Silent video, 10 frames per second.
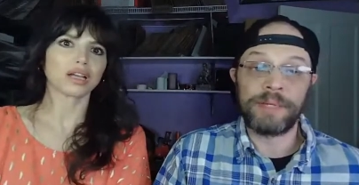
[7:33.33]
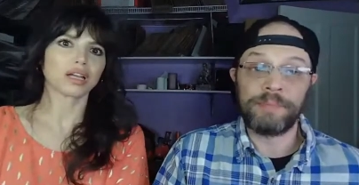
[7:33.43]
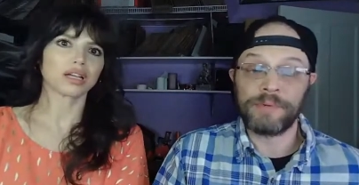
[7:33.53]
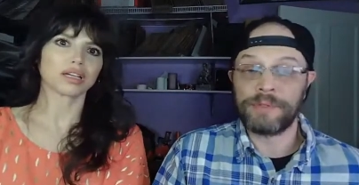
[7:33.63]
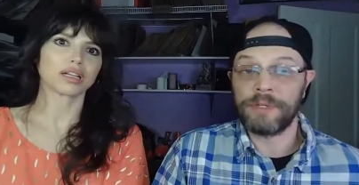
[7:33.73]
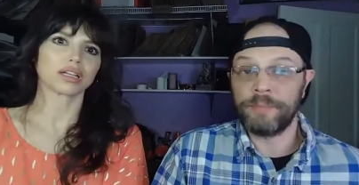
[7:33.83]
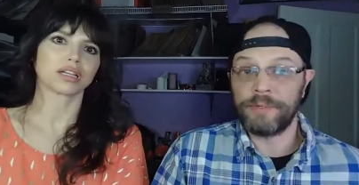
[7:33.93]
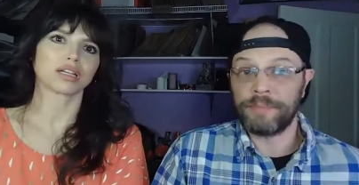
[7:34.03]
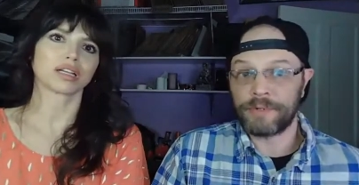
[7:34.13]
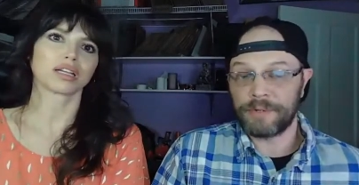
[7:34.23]
Speaker 1: might be worth a little
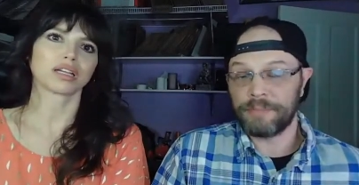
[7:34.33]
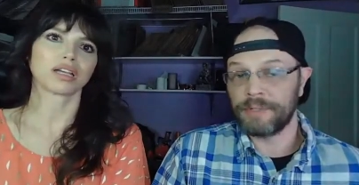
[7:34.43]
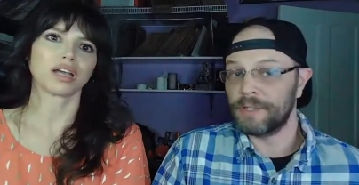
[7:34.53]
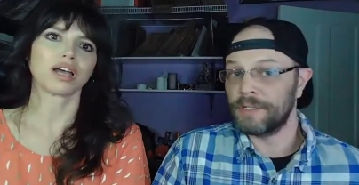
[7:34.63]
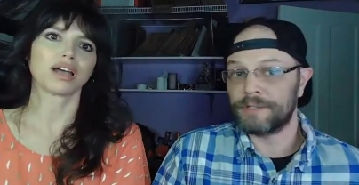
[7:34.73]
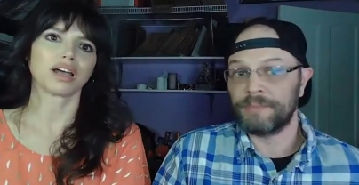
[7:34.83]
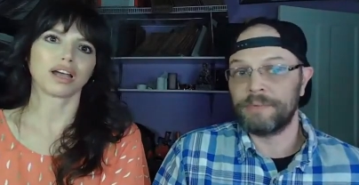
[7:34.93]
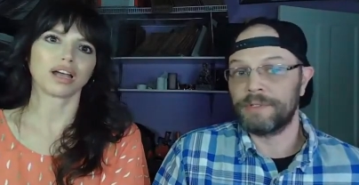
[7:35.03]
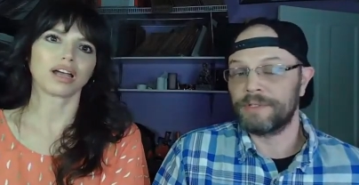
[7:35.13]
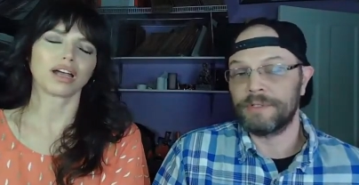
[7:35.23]
bit more, but it's
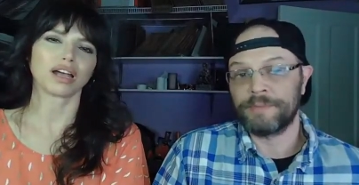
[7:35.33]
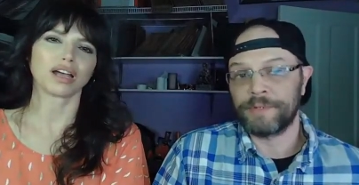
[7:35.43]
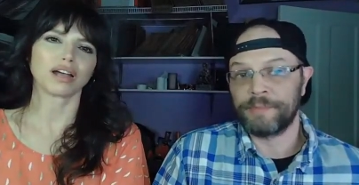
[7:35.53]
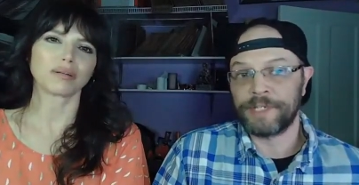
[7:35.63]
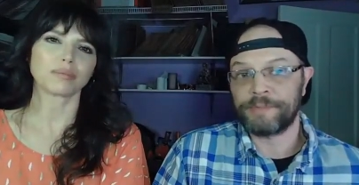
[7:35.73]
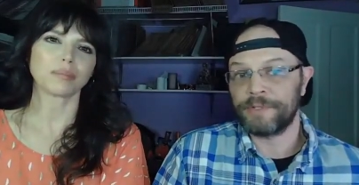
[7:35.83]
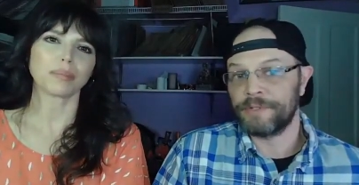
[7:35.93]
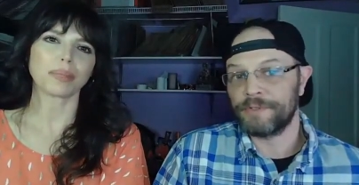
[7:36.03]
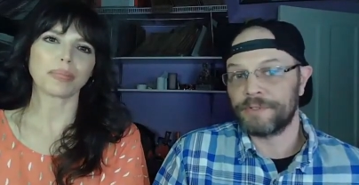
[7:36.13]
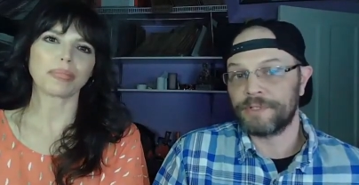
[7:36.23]
maybe just a little more mass
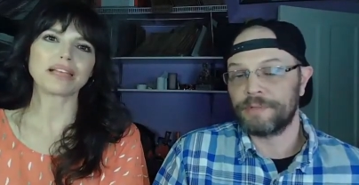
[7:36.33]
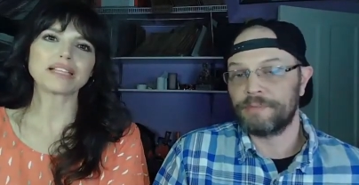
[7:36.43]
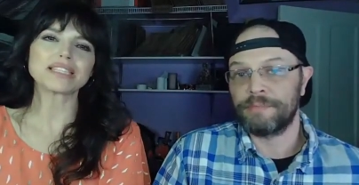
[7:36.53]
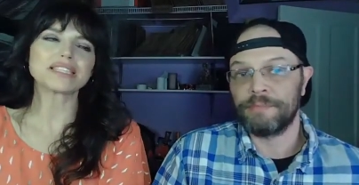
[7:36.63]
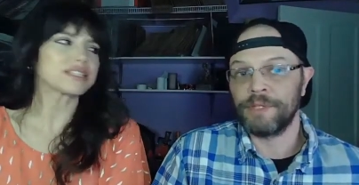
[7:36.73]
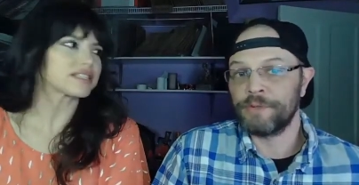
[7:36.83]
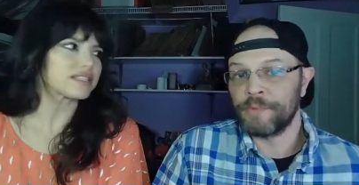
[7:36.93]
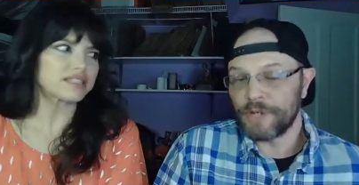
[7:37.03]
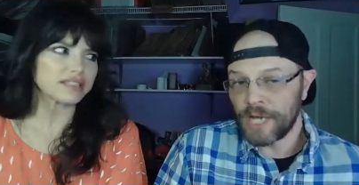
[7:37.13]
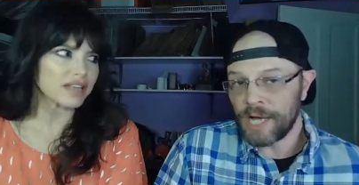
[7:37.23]
produced. It's a little
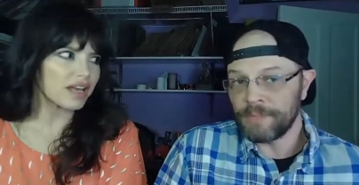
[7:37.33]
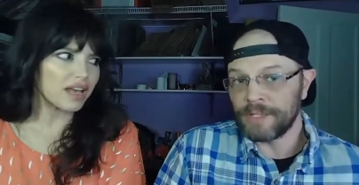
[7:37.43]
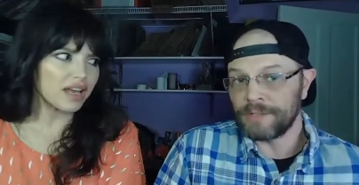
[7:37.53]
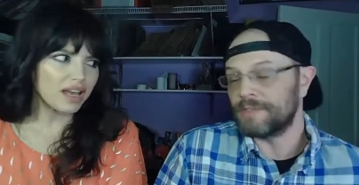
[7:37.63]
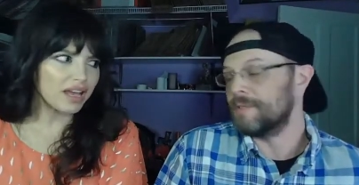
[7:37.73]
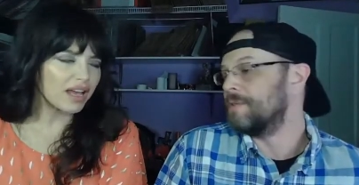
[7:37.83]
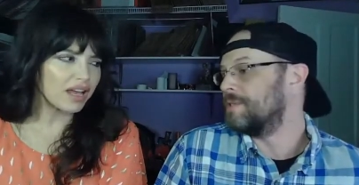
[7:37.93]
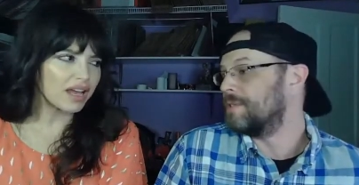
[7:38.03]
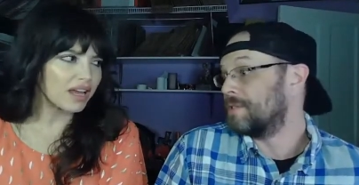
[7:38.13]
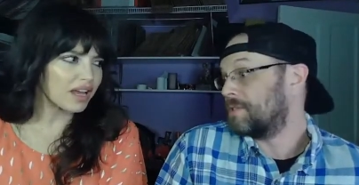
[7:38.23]
more common, so
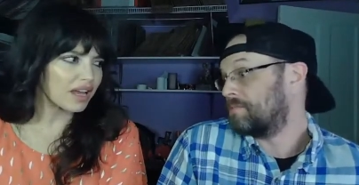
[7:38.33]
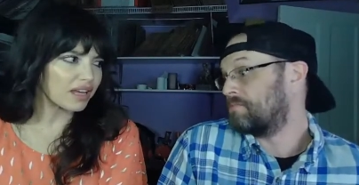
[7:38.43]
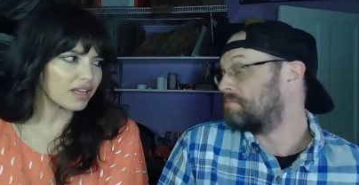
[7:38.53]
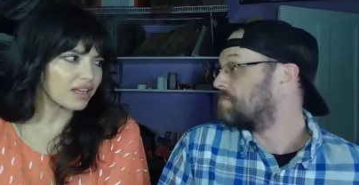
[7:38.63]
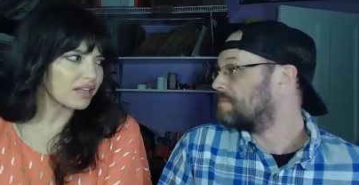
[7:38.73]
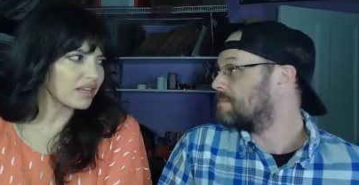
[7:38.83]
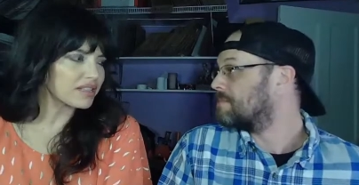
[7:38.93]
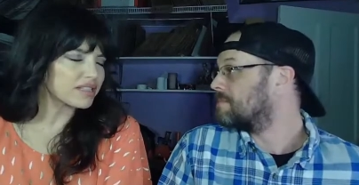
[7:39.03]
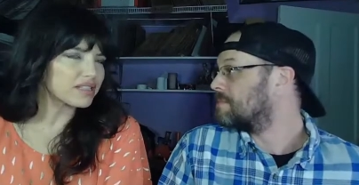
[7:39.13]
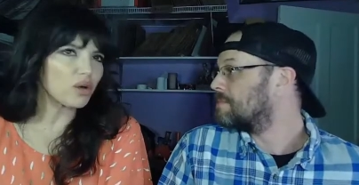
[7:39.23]
it's just.
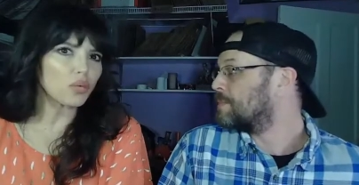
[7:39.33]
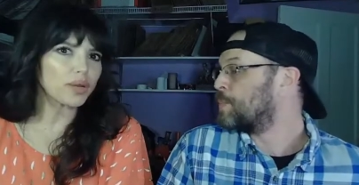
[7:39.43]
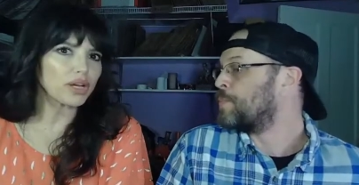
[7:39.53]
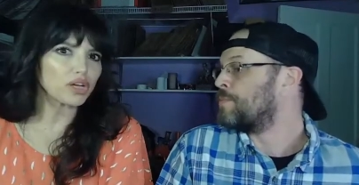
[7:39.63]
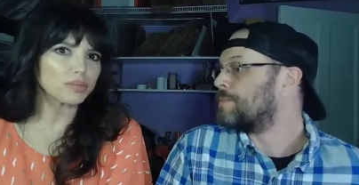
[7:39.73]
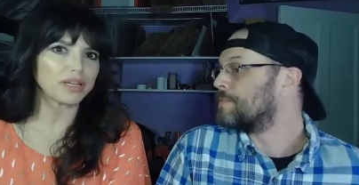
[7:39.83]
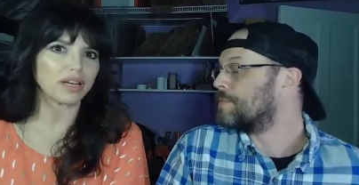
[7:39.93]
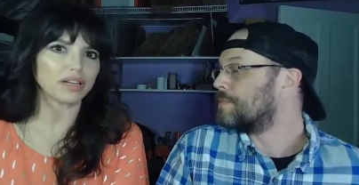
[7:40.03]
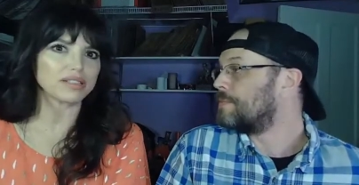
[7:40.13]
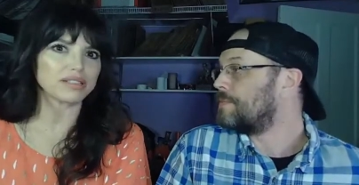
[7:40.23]
Speaker 2: It's so weird
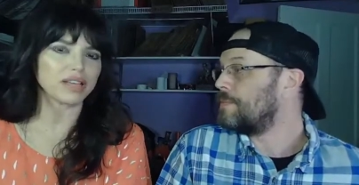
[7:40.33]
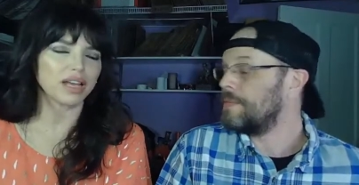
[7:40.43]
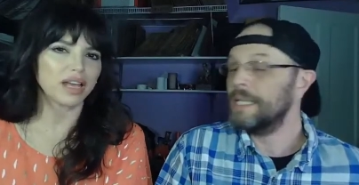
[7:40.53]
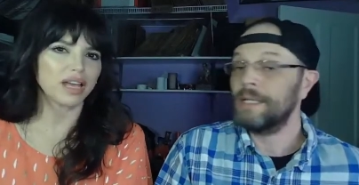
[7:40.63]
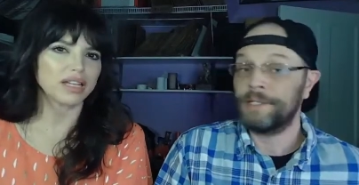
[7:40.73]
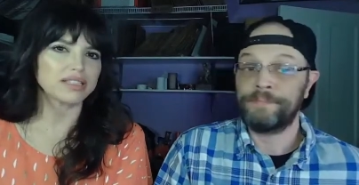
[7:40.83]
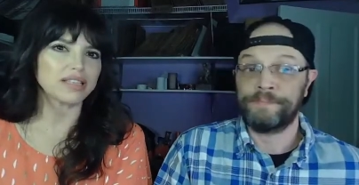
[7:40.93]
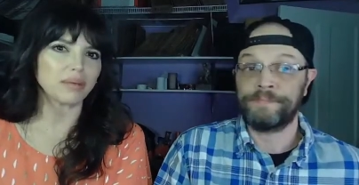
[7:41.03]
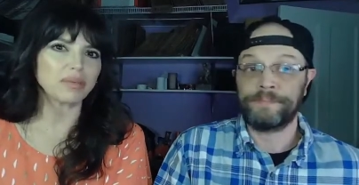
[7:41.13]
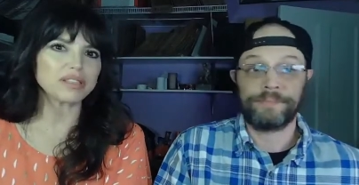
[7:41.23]
because
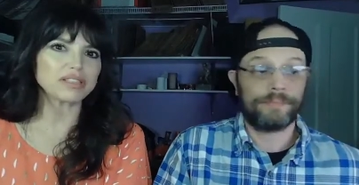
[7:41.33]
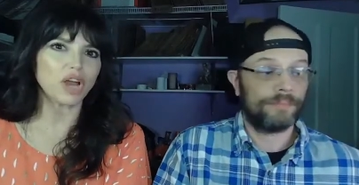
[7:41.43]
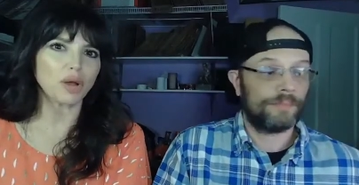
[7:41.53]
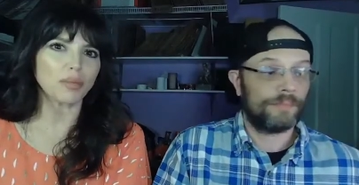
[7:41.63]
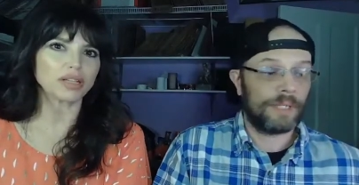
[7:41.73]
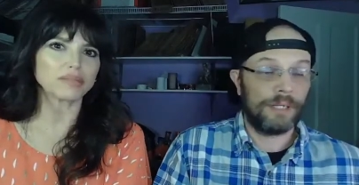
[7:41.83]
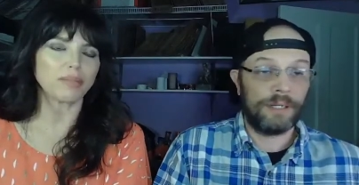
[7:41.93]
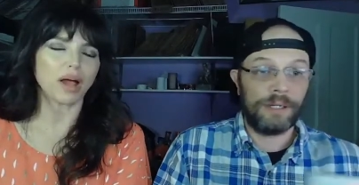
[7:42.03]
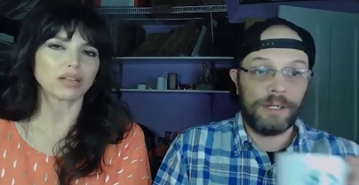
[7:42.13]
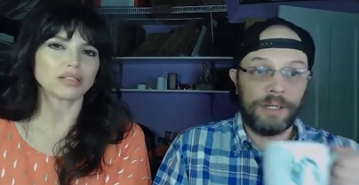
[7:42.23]
some of the Starbucks
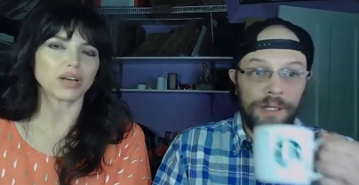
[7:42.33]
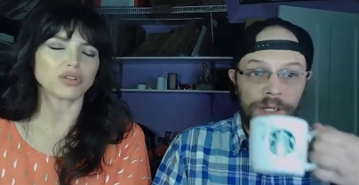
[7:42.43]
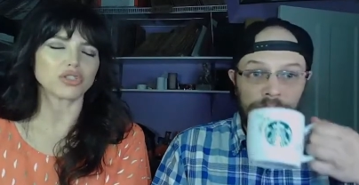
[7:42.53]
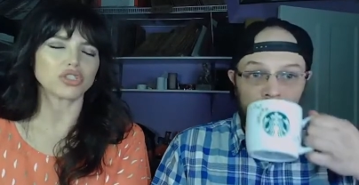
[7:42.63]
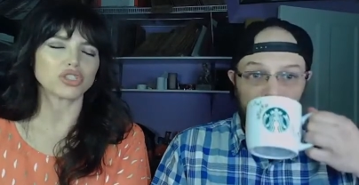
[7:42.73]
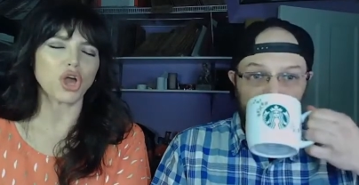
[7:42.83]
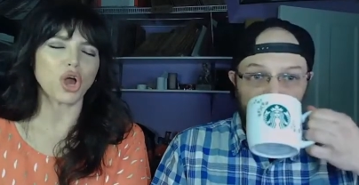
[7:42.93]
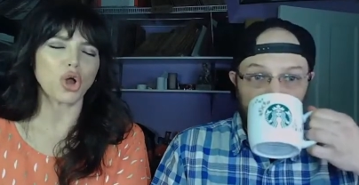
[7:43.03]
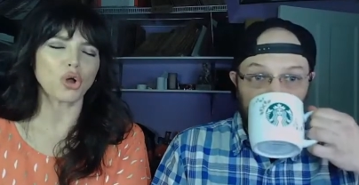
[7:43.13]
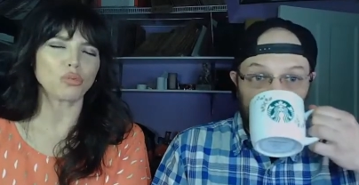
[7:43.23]
mugs are
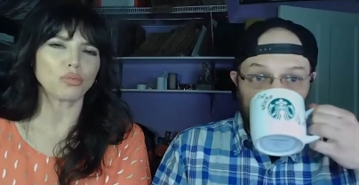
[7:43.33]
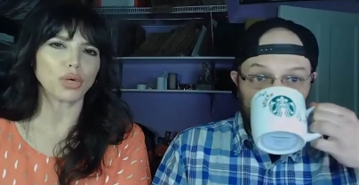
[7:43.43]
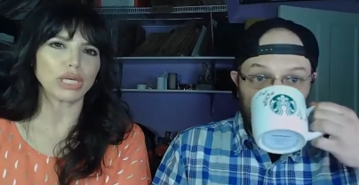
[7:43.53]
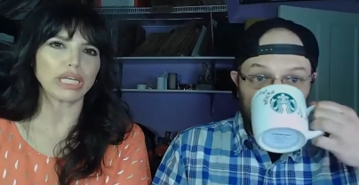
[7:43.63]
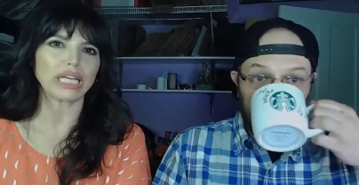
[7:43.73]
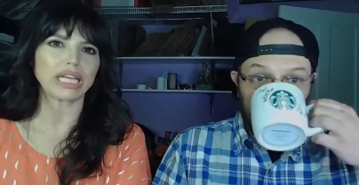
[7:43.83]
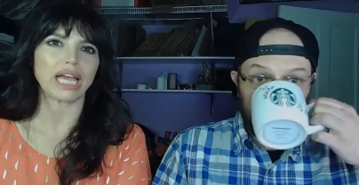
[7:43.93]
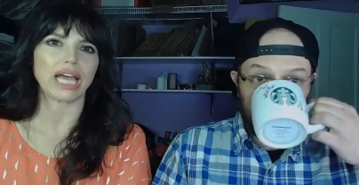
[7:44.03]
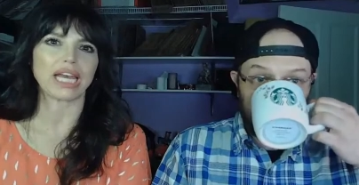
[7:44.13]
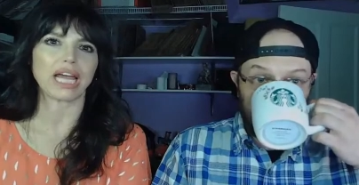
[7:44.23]
so
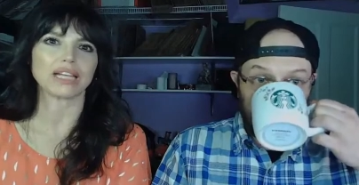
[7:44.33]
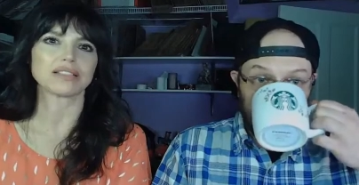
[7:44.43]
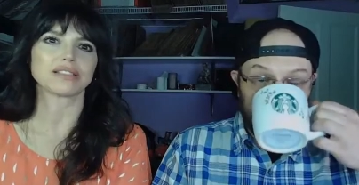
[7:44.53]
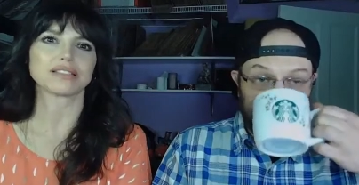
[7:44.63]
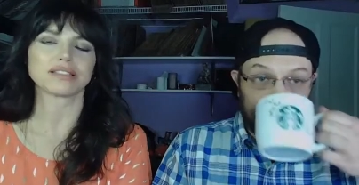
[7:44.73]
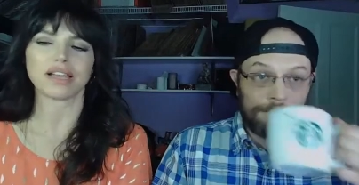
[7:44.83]
pretty, and it's just